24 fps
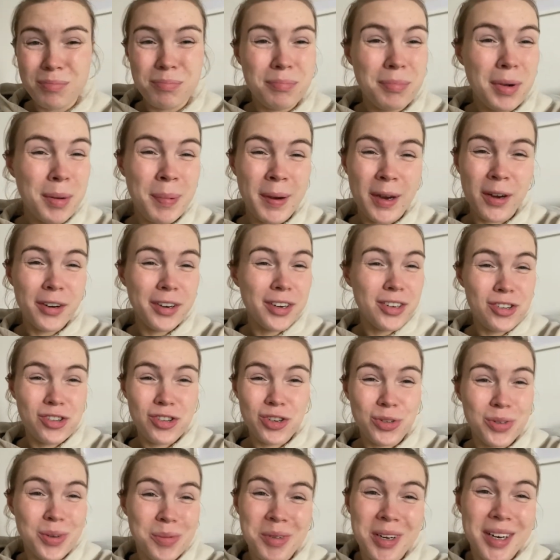my period's
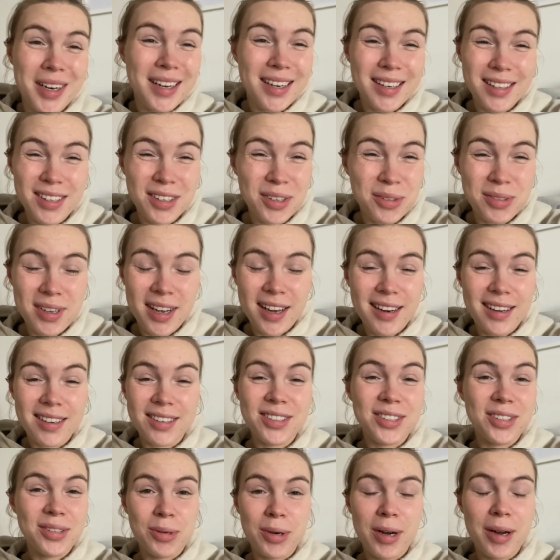due. I'm going to eat the
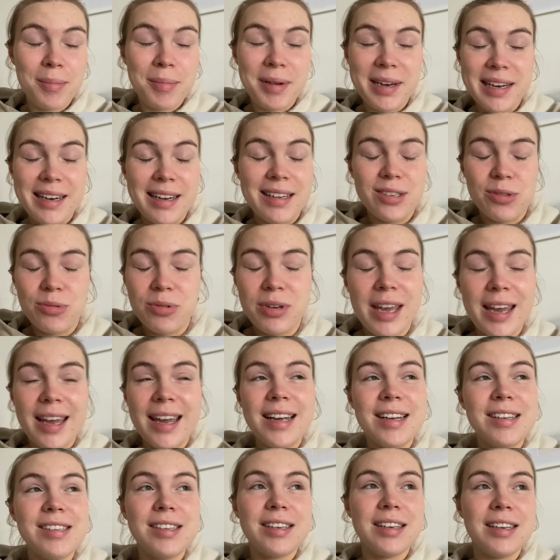Nutella, do you know what I mean? It's
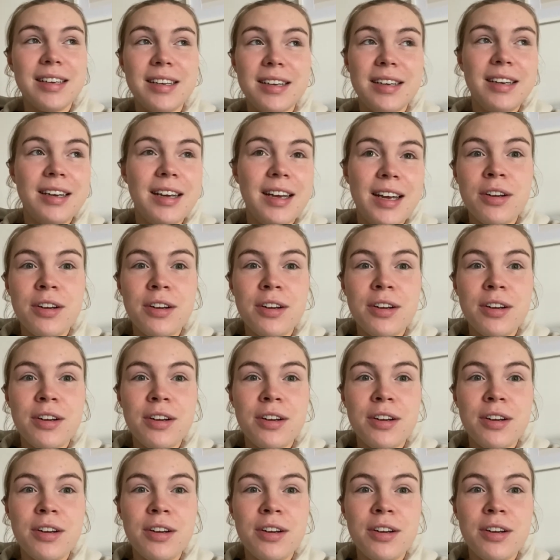okay to